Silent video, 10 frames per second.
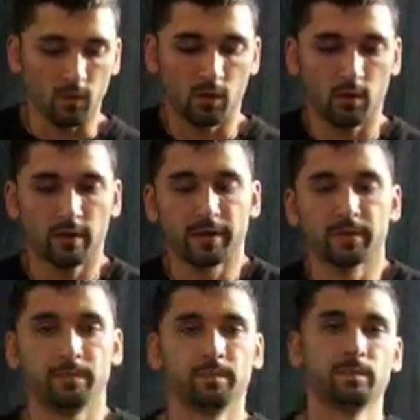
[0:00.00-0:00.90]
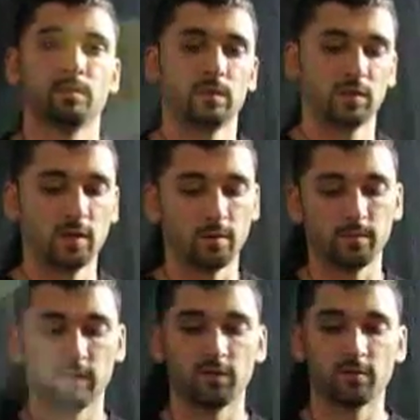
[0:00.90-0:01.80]
Alright, so
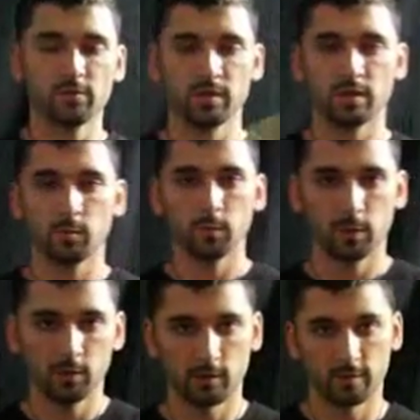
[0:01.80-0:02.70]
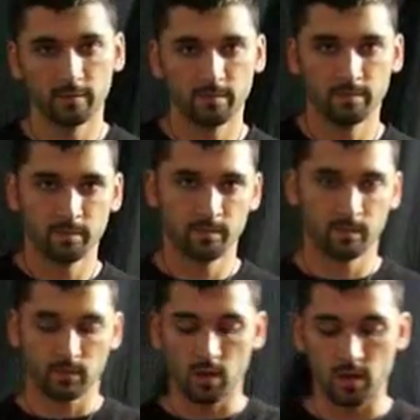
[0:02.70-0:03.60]
the first thing we want to learn
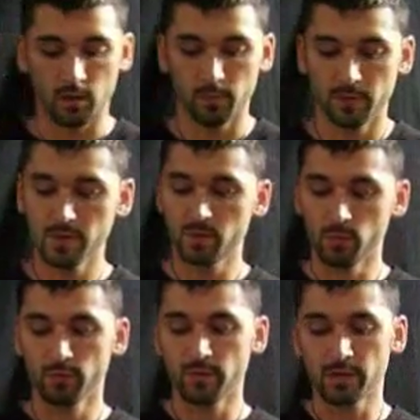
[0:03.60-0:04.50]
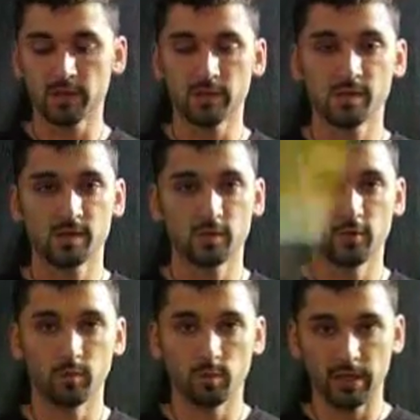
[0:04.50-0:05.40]
with this move is
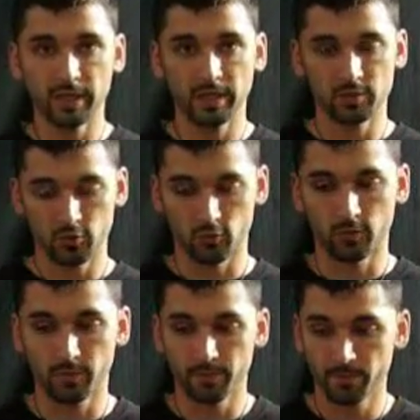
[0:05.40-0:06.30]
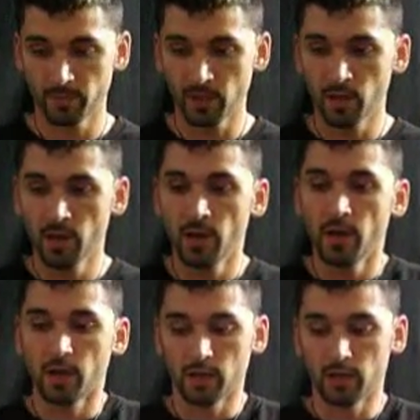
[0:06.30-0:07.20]
good plane control.
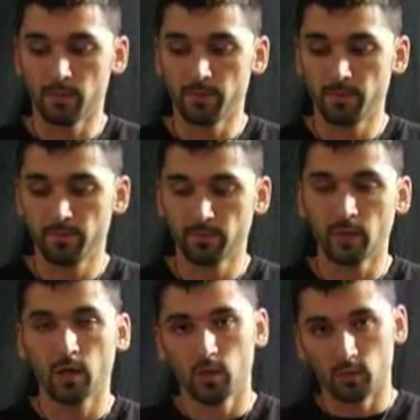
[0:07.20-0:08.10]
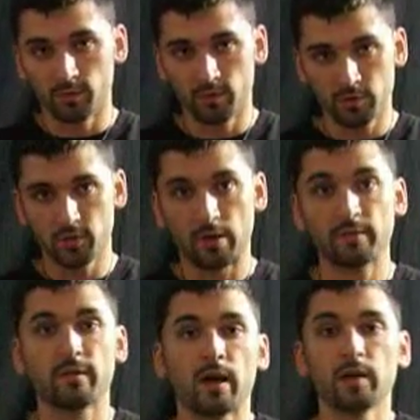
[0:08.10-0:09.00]
Well, first
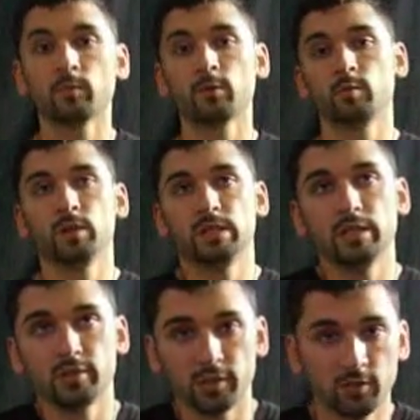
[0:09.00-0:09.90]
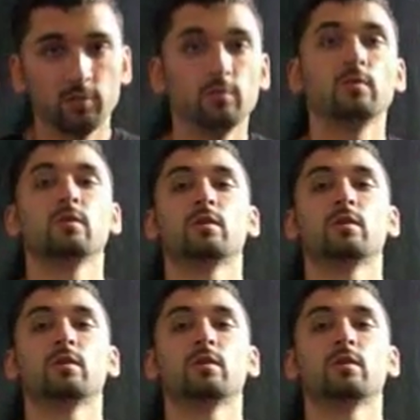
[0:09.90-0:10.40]
off, I'm going to be teaching you